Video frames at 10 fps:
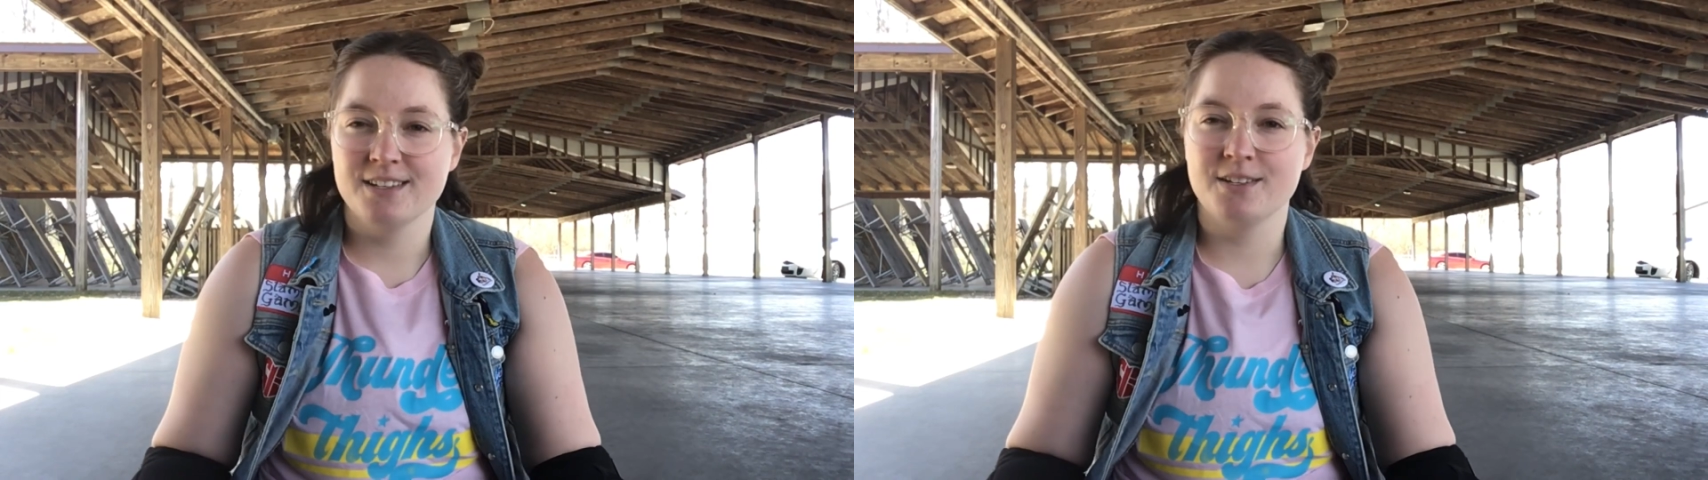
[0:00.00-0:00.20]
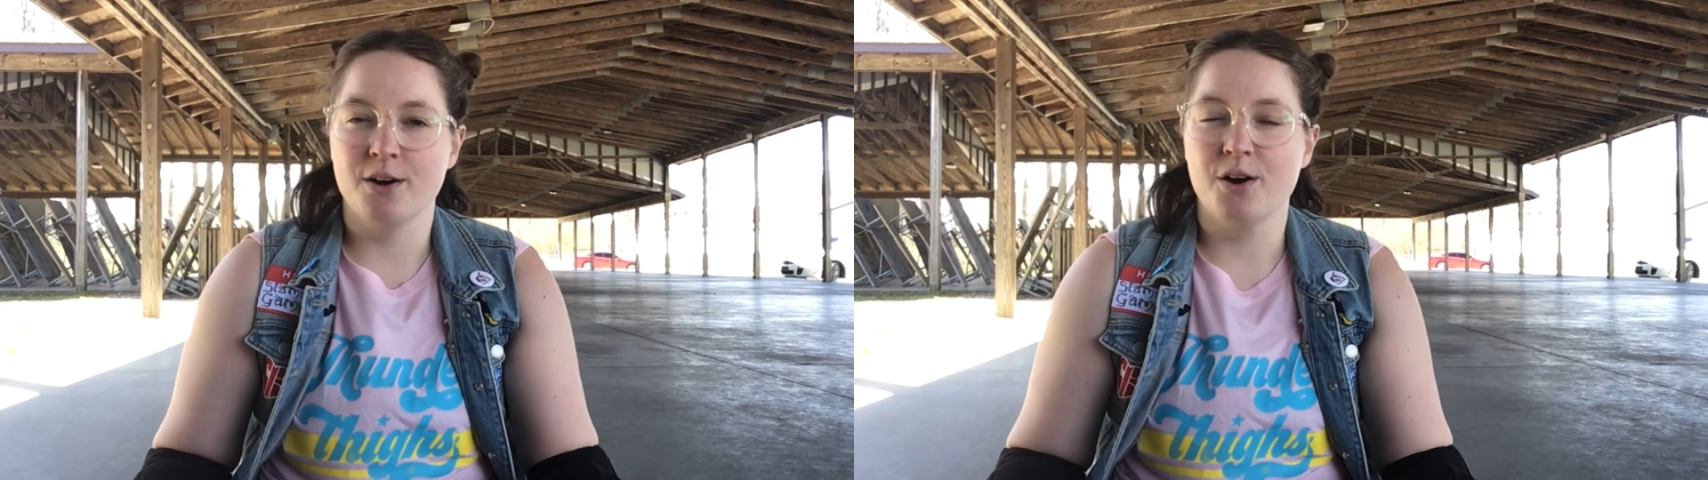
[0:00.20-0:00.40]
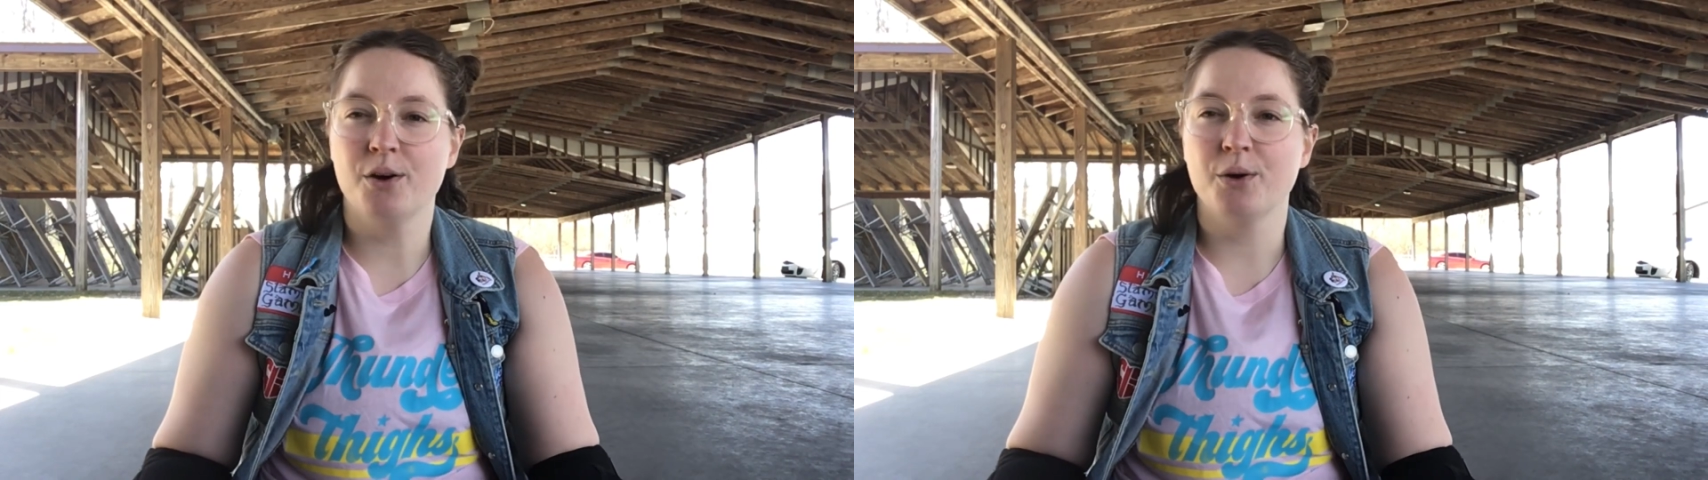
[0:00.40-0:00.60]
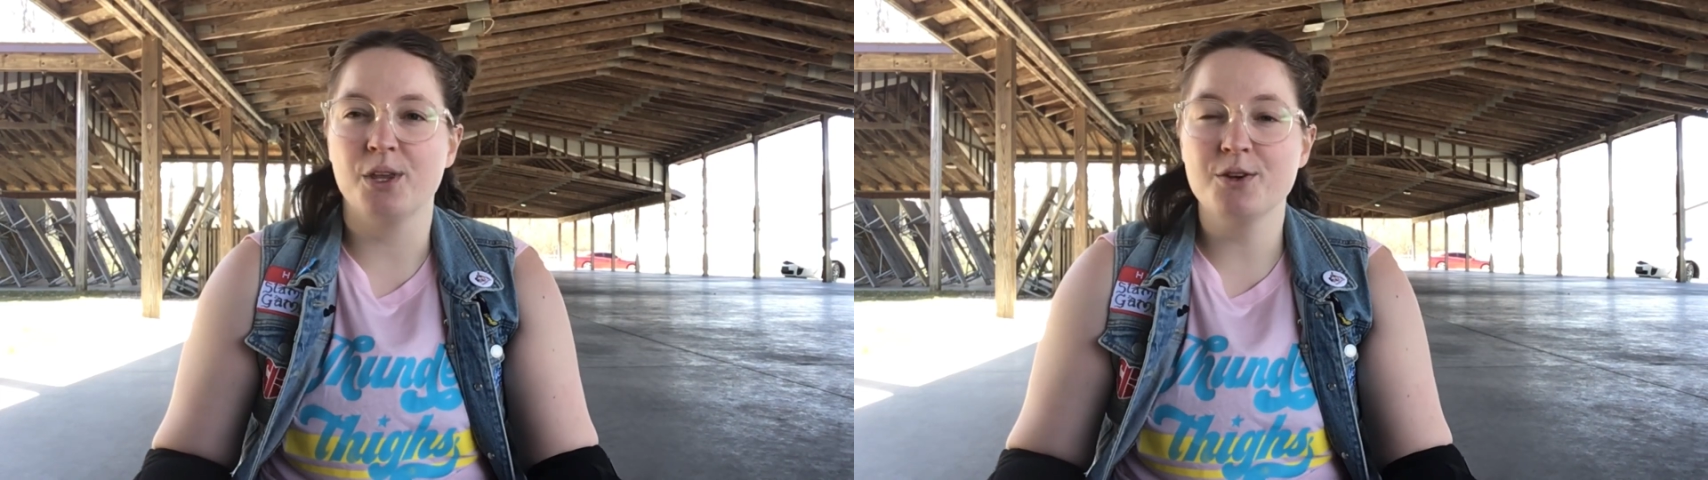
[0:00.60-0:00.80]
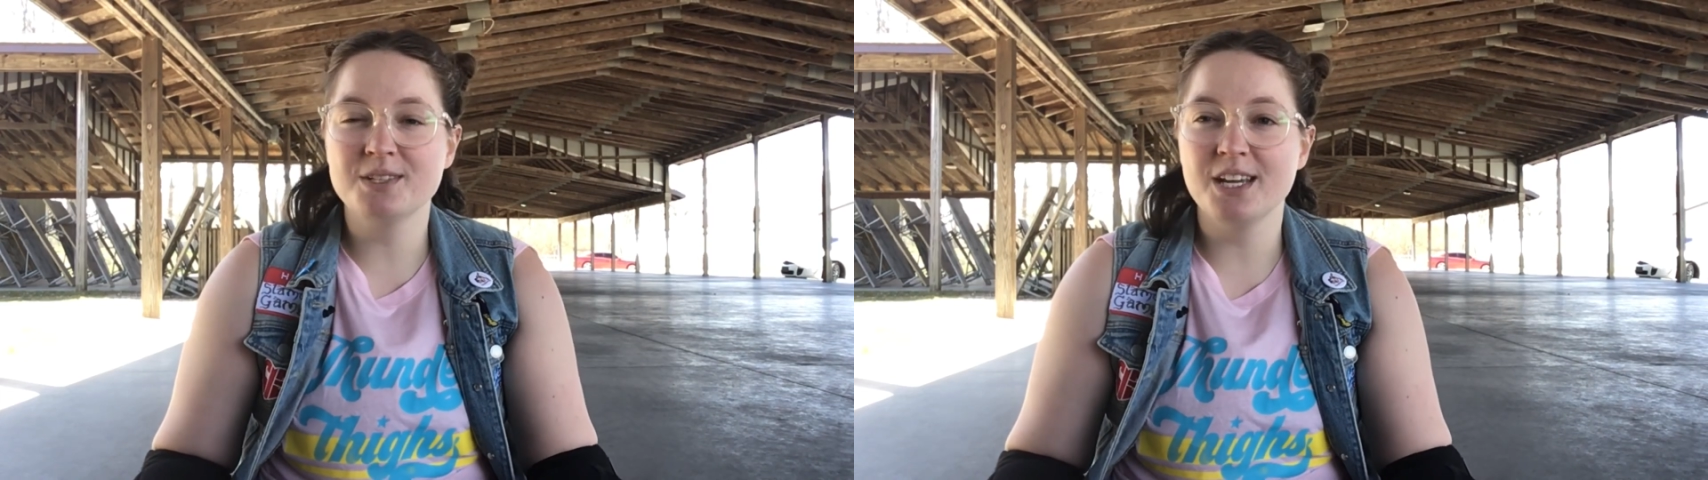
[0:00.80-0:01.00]
So
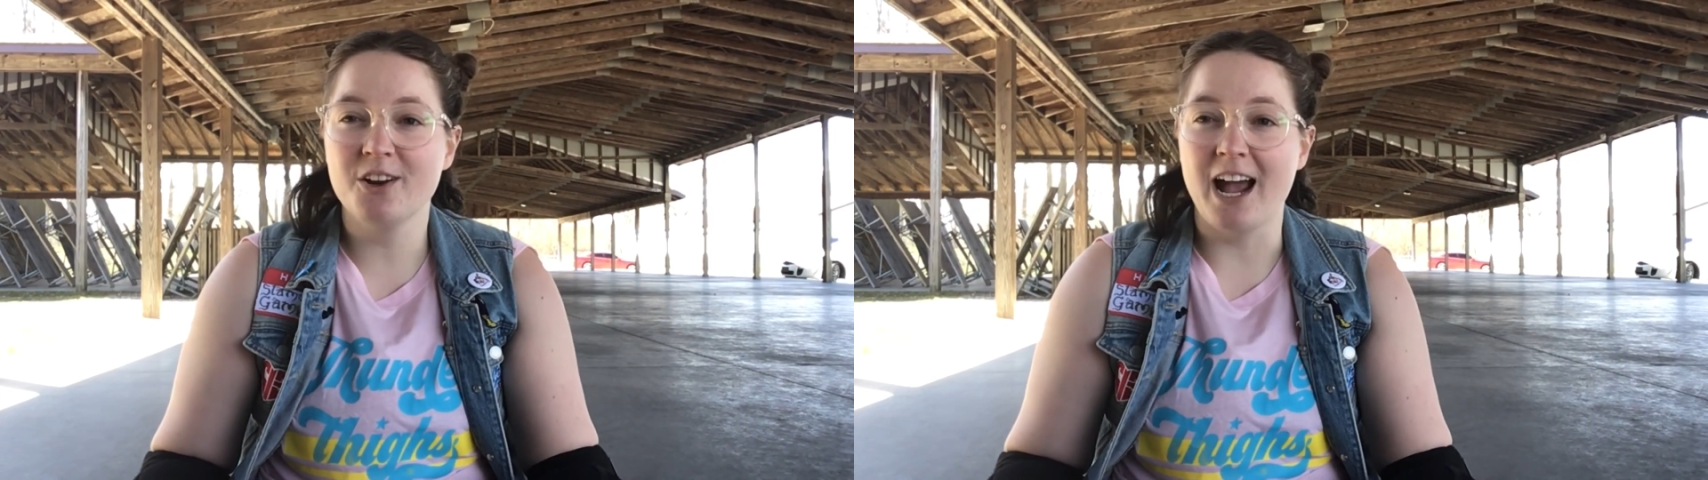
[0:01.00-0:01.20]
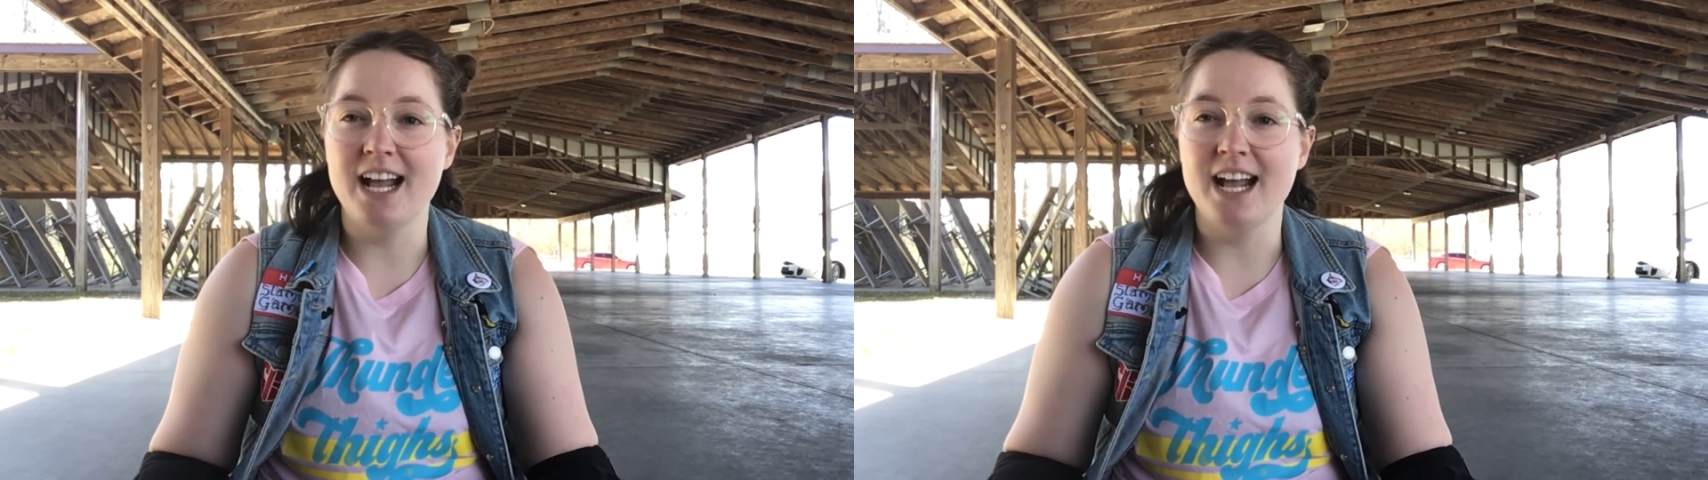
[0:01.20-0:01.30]
using your